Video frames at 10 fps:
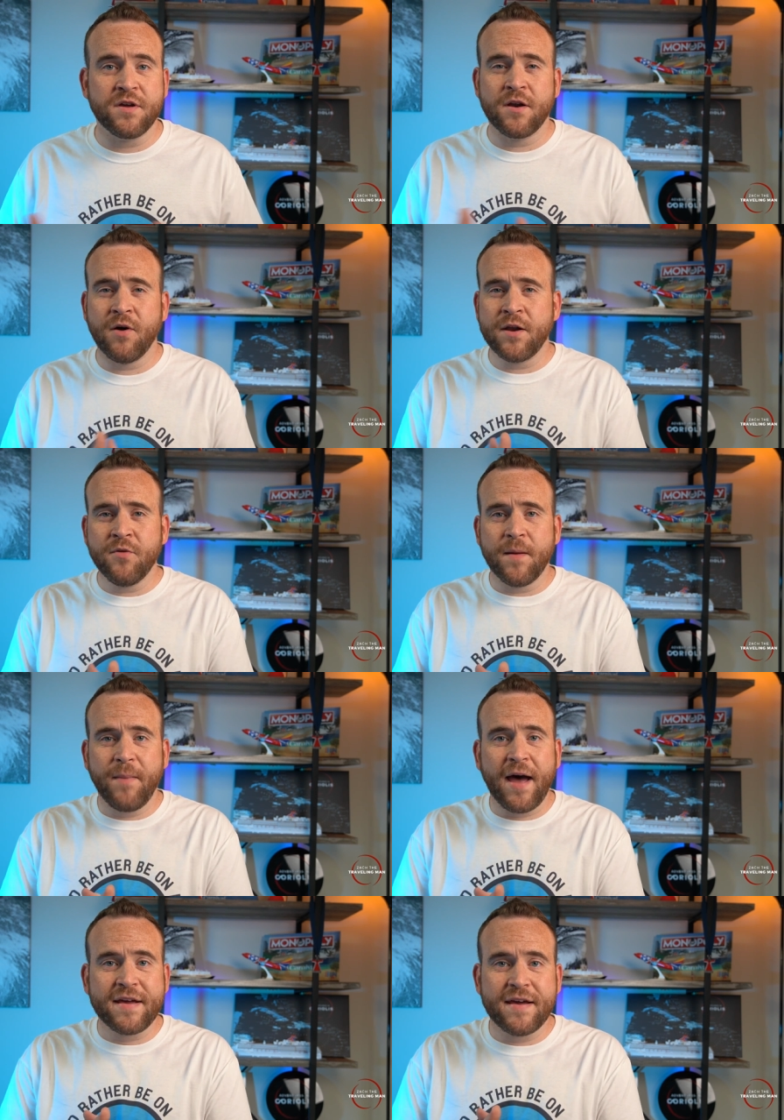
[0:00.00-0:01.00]
You know, I know that
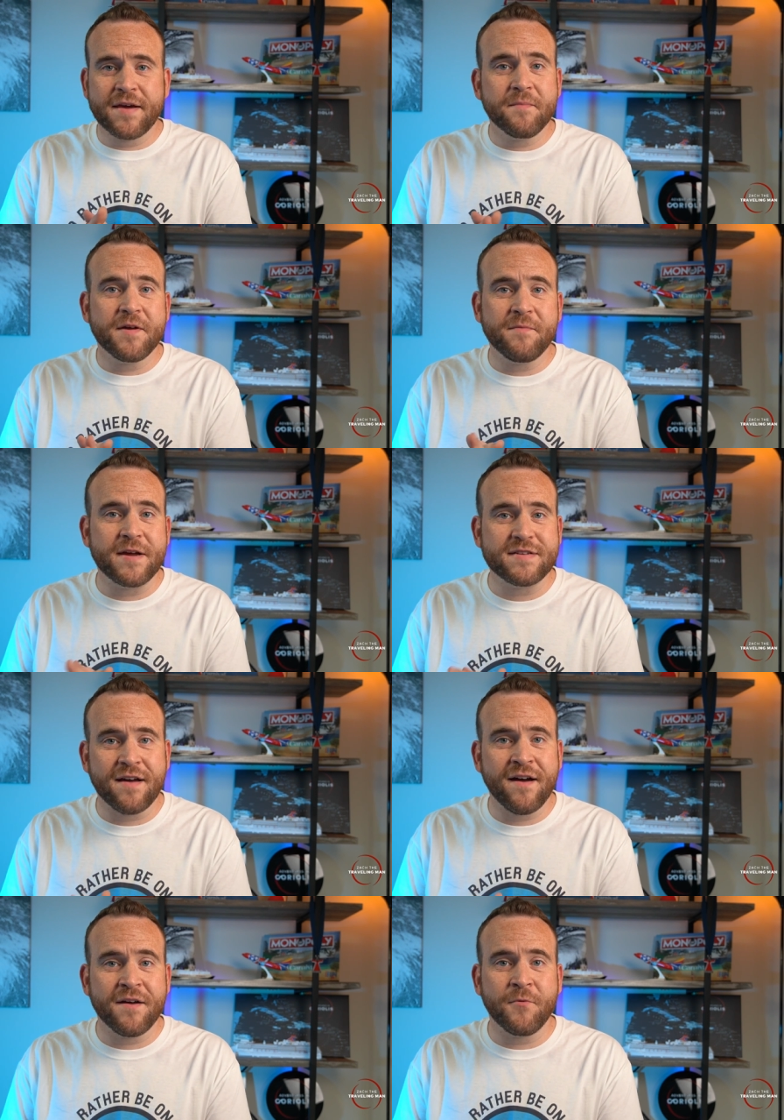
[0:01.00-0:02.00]
packing can be a bit
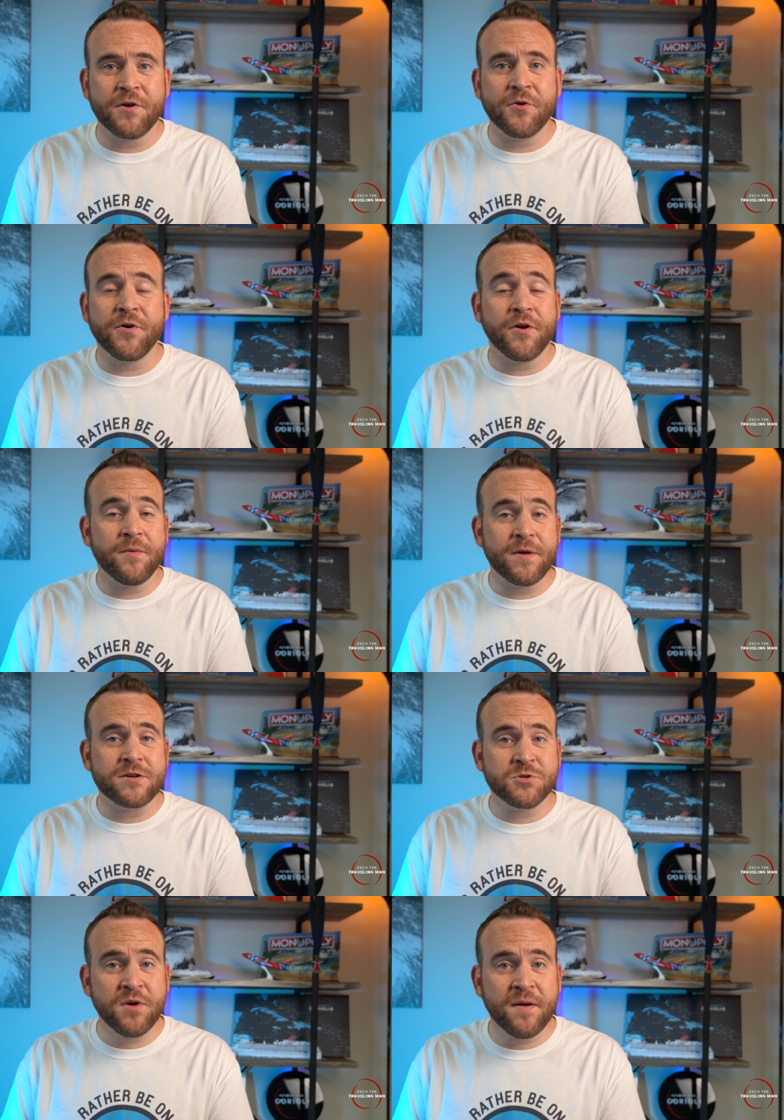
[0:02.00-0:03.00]
tight when you're going on a
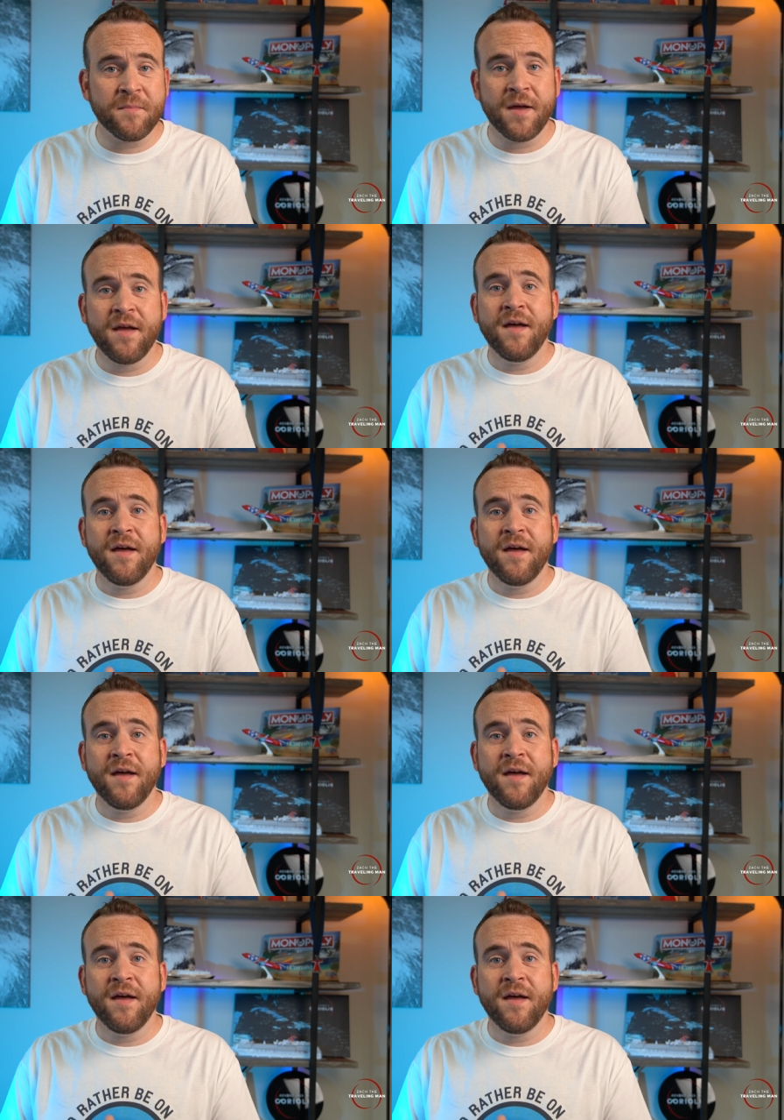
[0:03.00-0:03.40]
big trip,